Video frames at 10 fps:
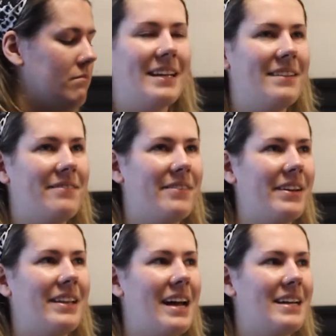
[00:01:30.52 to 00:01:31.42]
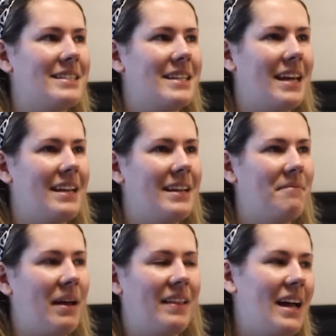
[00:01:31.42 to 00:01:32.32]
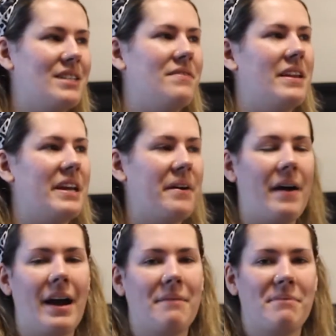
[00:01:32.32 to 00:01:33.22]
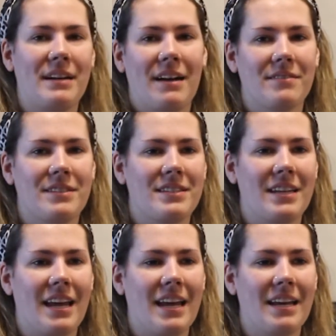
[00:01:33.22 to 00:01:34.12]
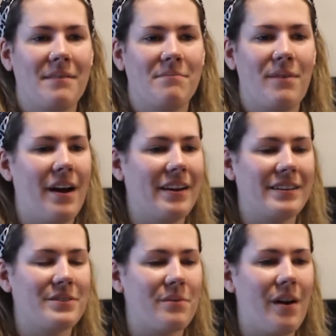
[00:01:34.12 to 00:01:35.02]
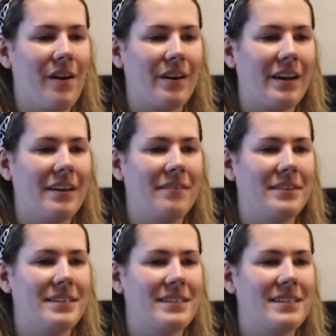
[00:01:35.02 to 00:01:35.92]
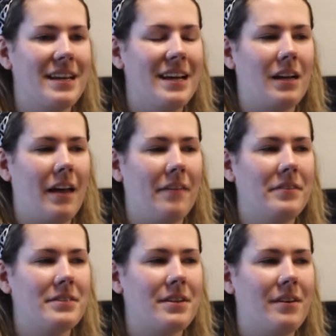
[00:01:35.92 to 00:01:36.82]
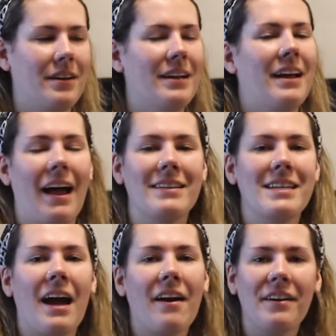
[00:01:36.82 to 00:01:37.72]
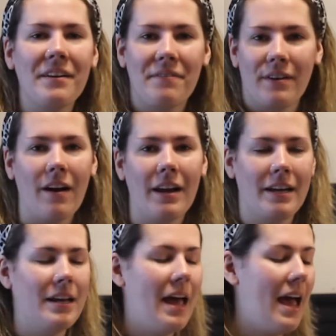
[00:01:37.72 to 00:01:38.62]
I realized that in my last video I pronounced a product wrong. I think it was called, see, I already forgot it.